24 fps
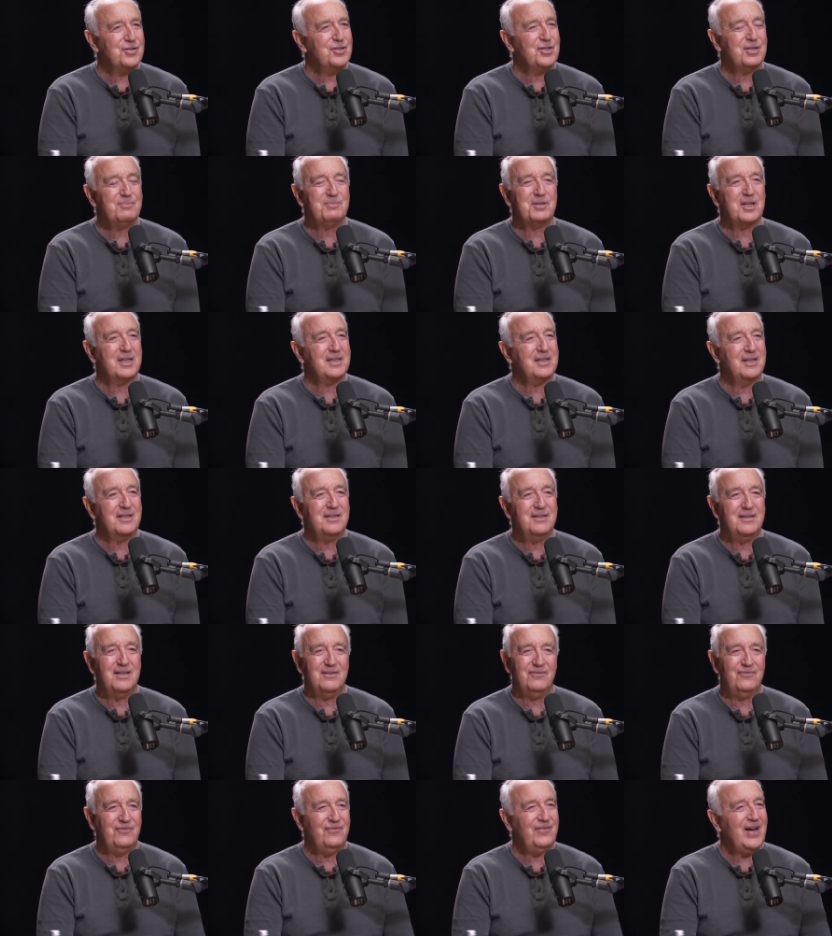It seems like the,
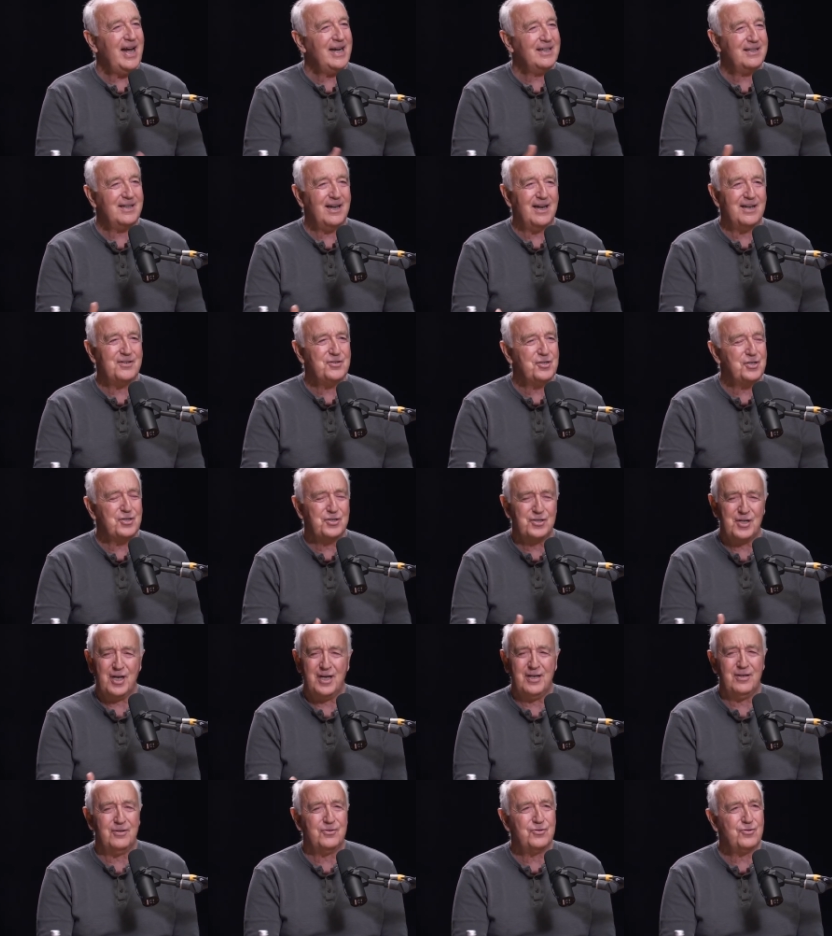the fat guys, it's
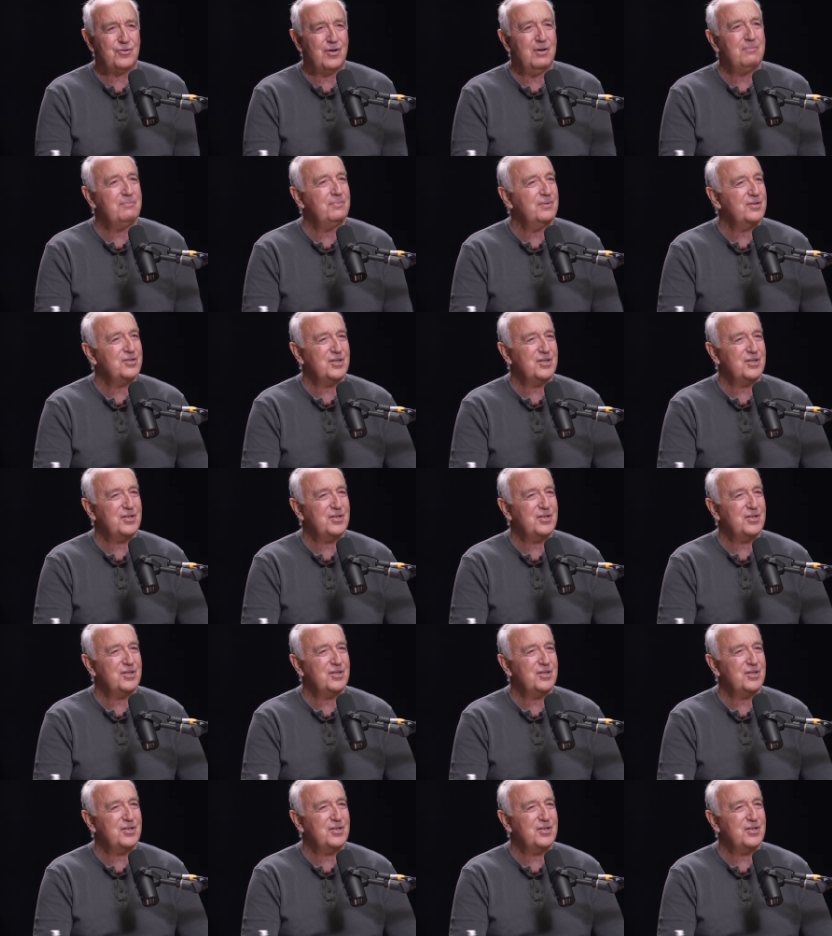Donald Trump.